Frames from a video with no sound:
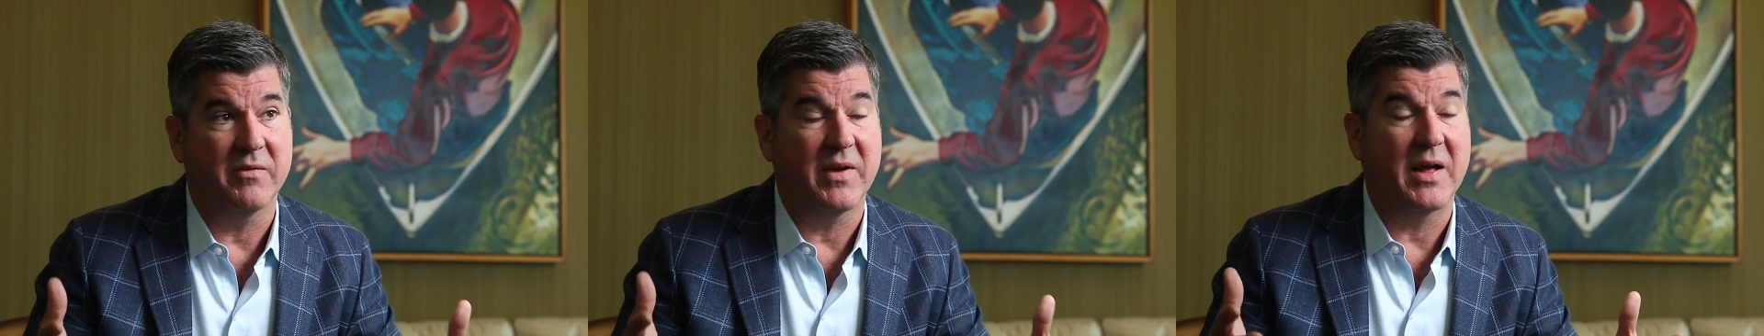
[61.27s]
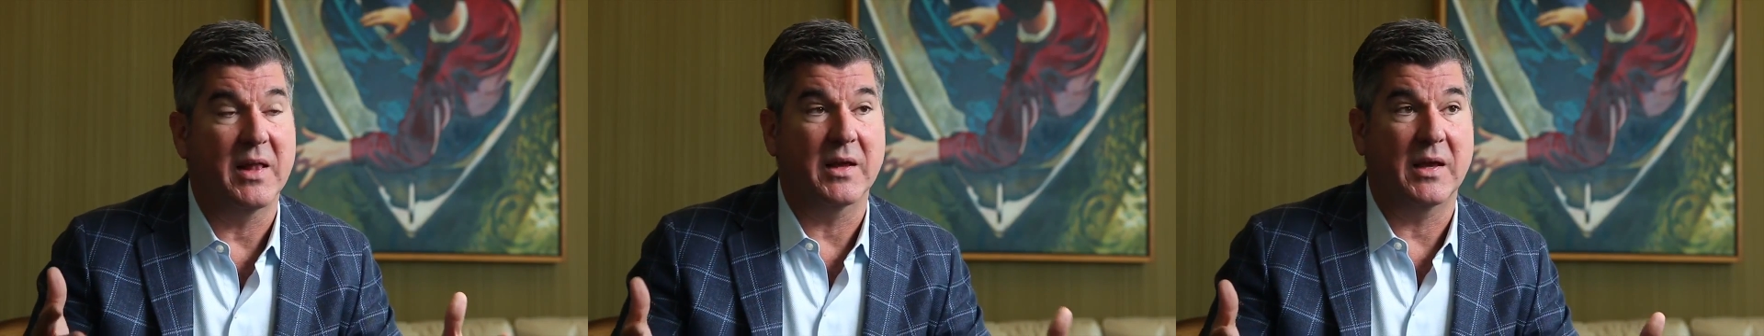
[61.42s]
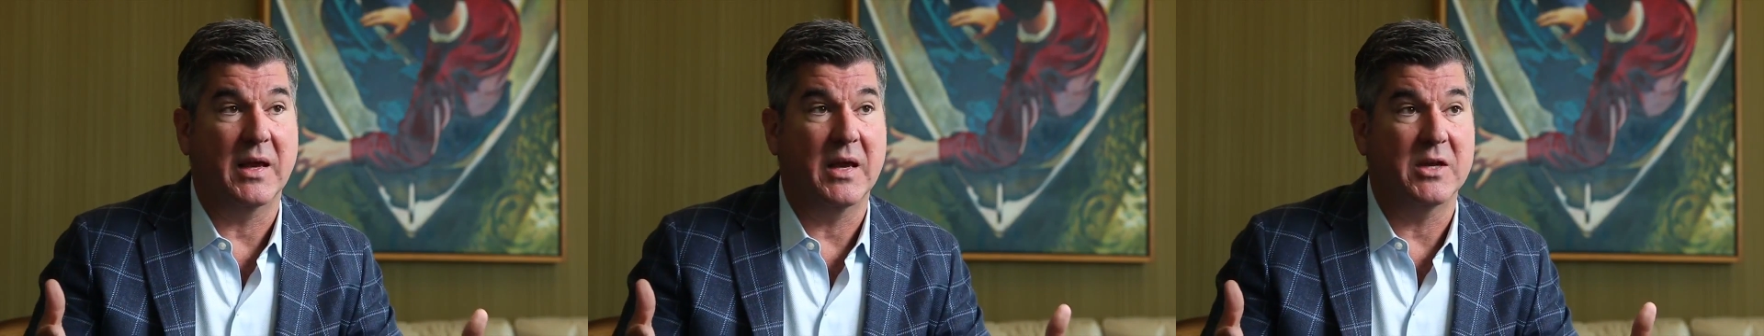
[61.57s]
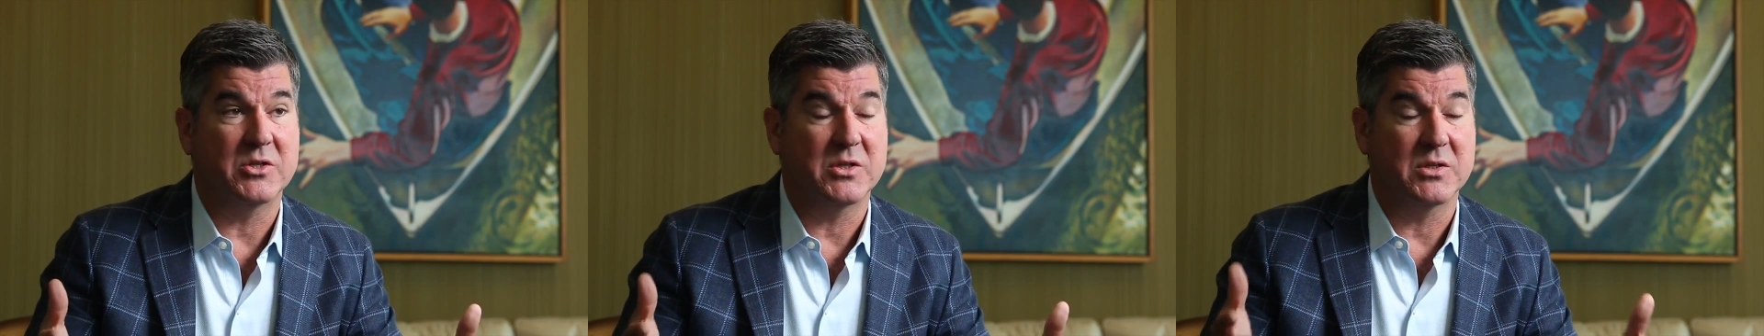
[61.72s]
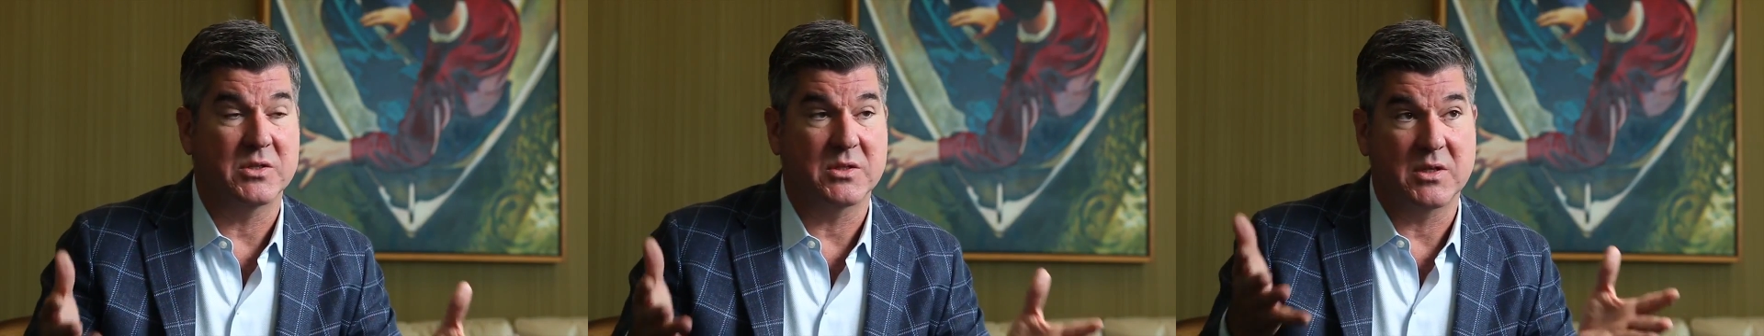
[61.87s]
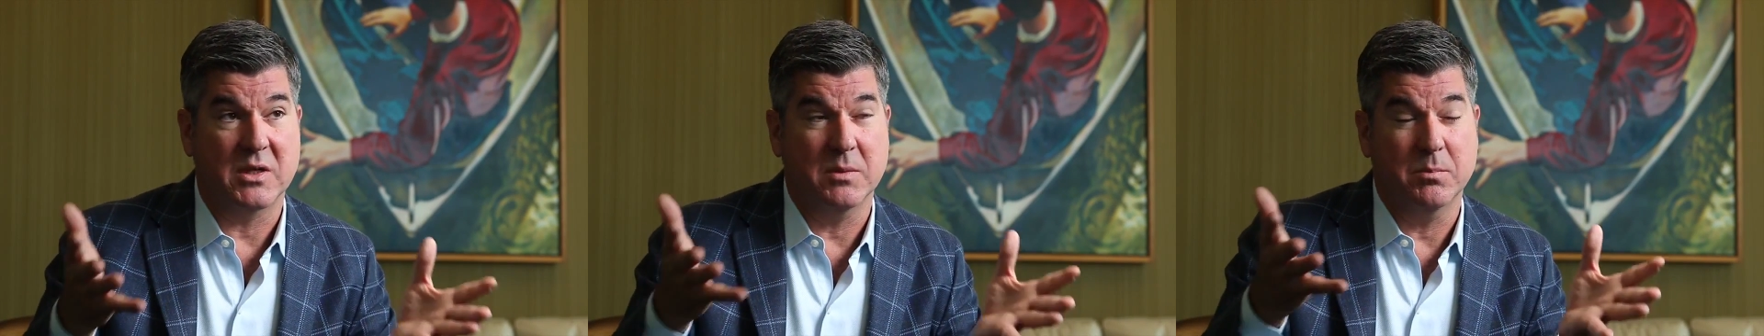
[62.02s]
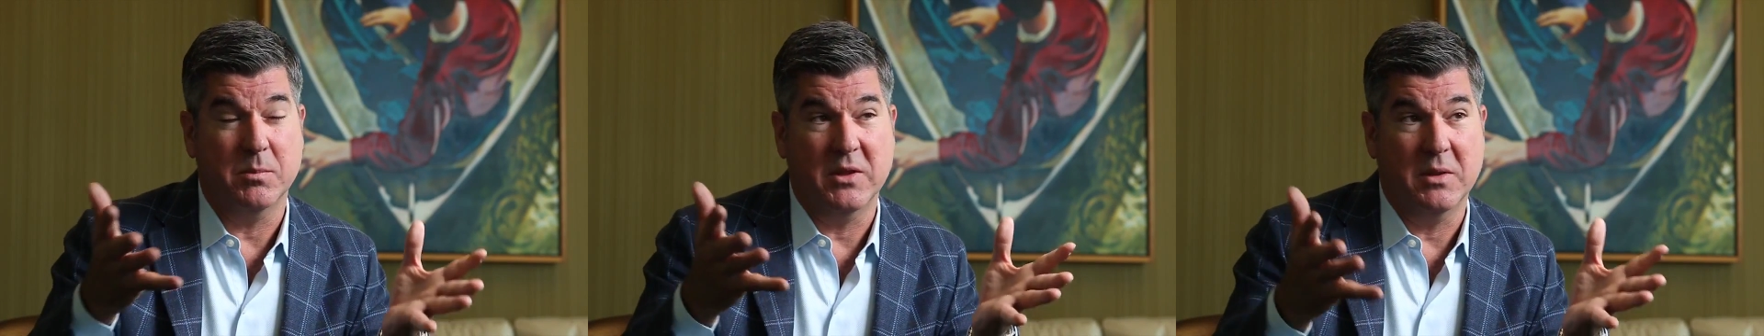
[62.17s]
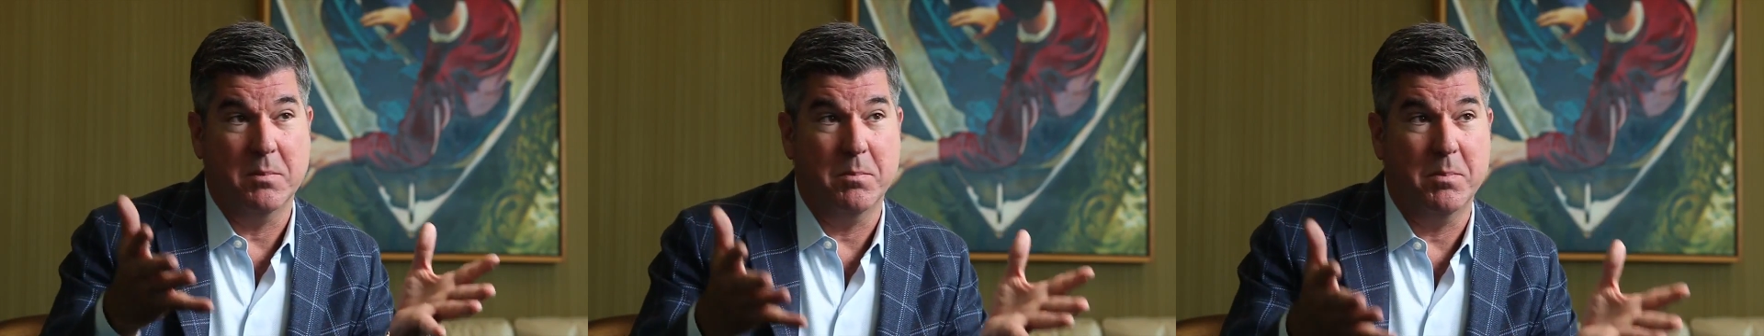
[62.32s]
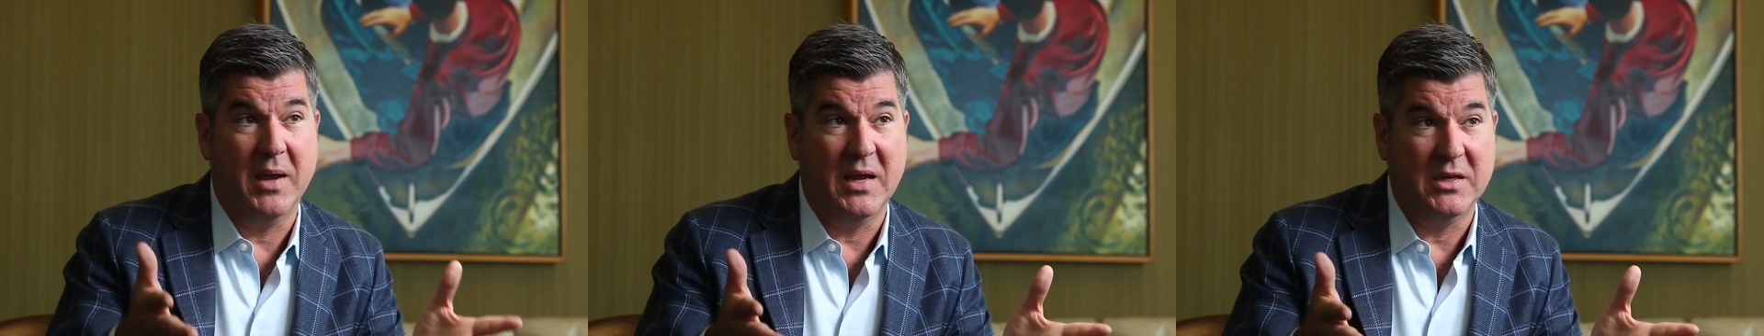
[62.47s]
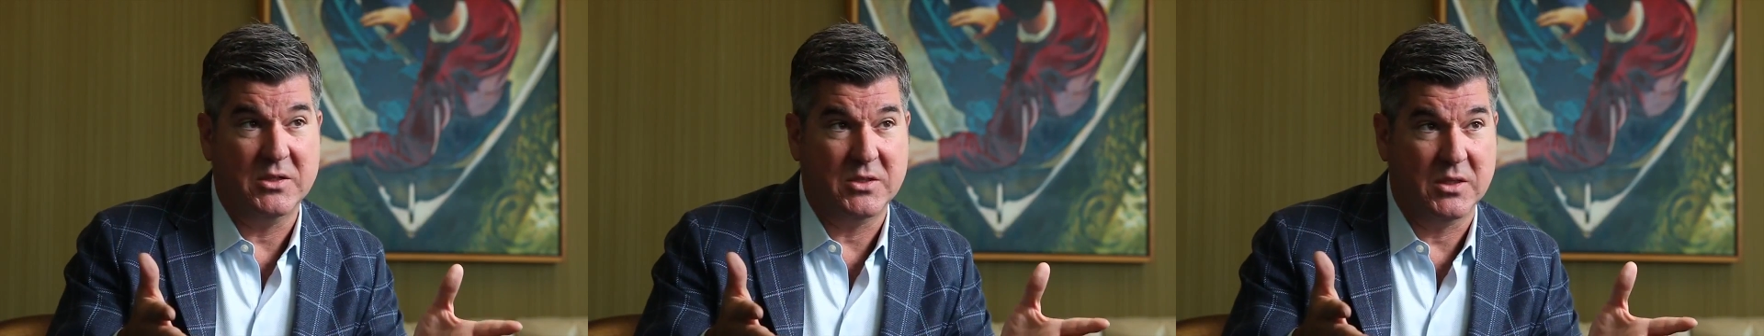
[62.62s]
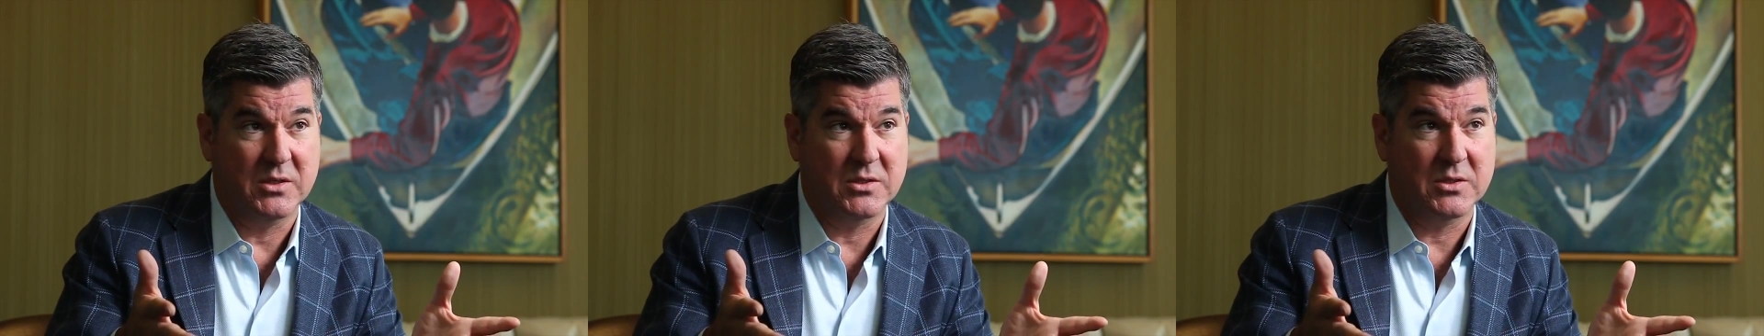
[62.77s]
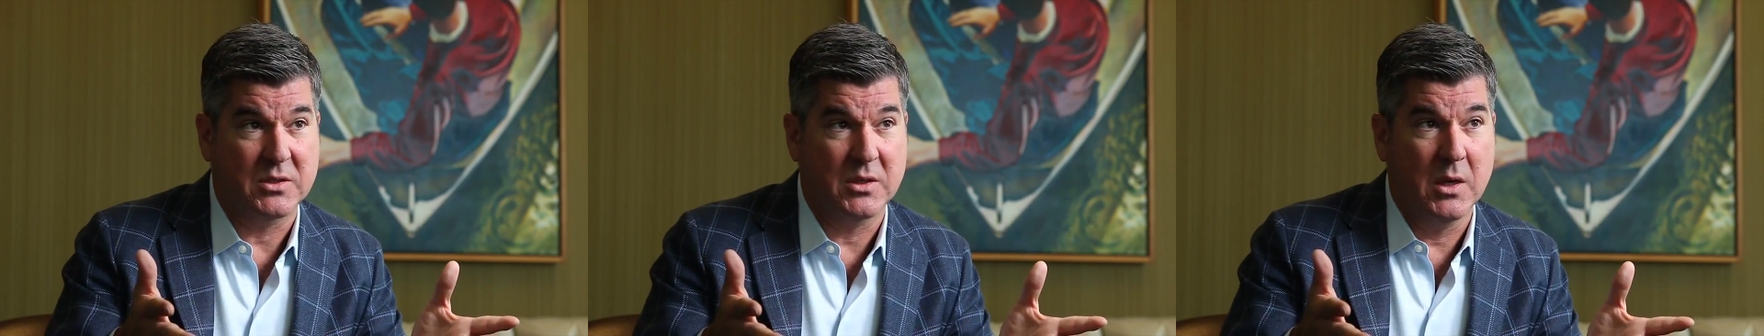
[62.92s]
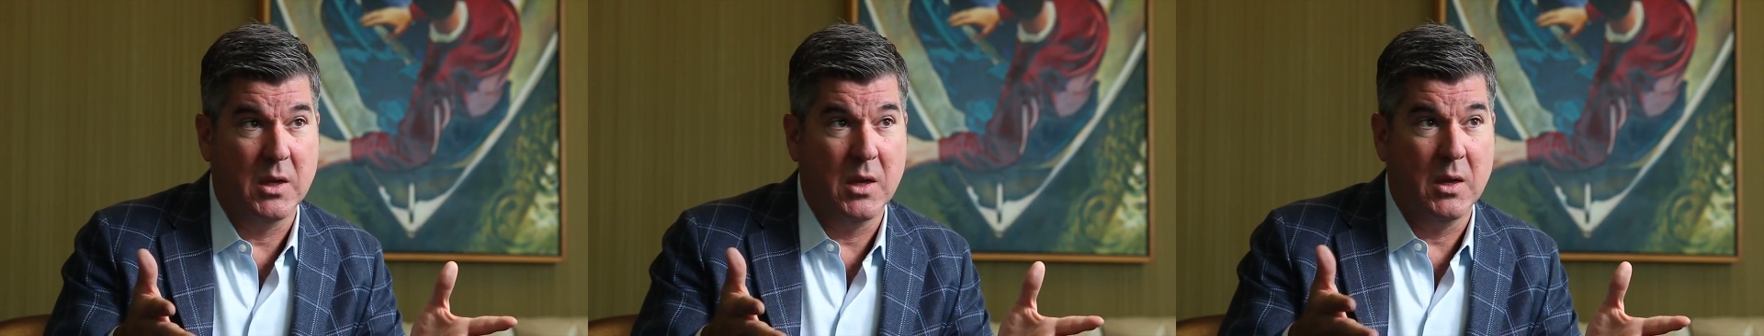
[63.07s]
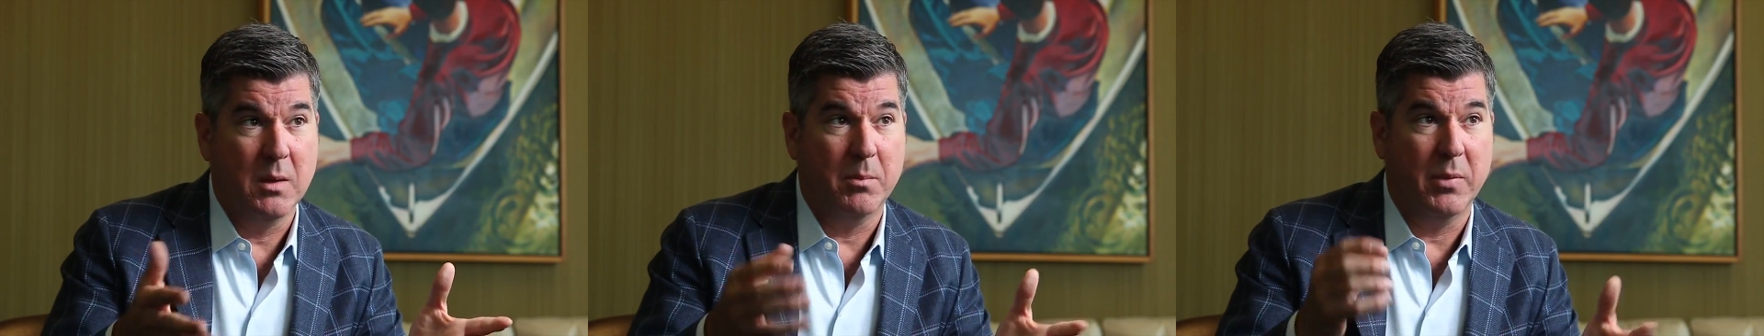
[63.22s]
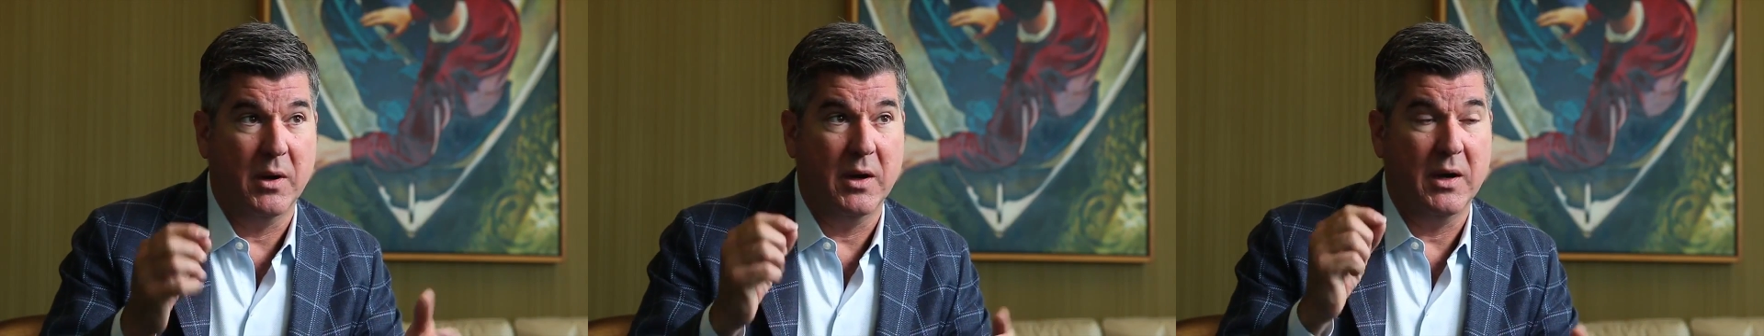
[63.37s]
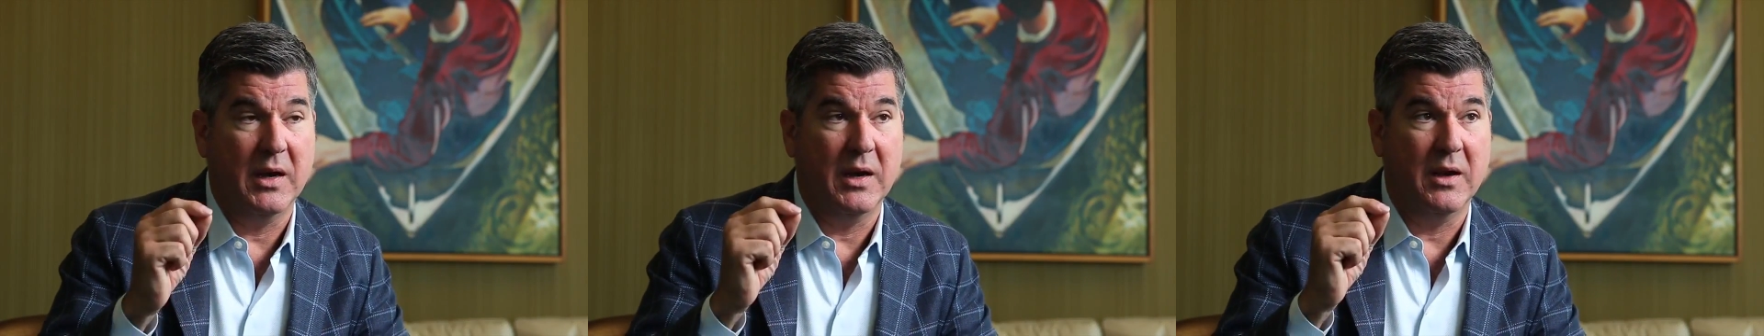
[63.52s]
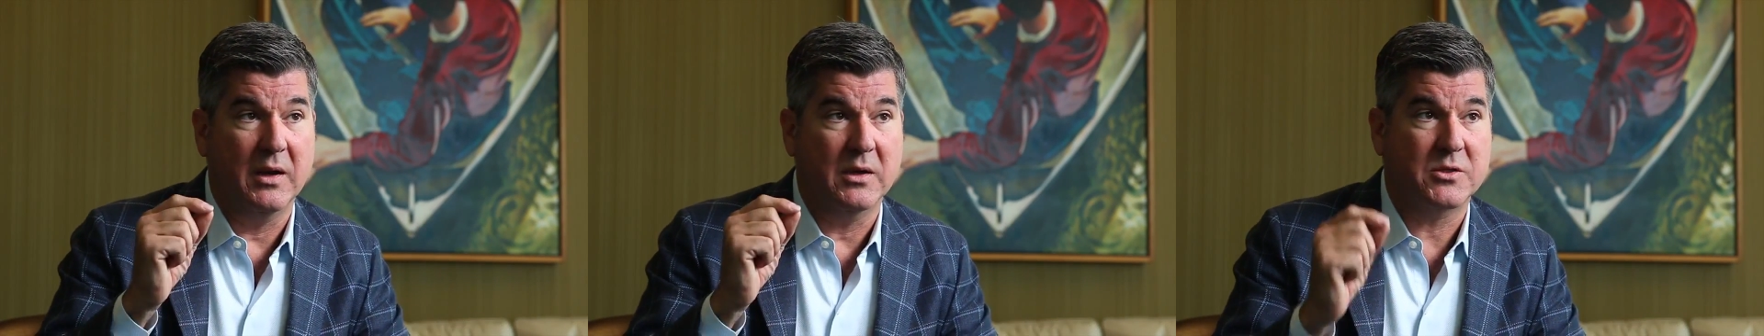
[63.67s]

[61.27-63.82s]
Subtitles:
allegations can be the basis. But at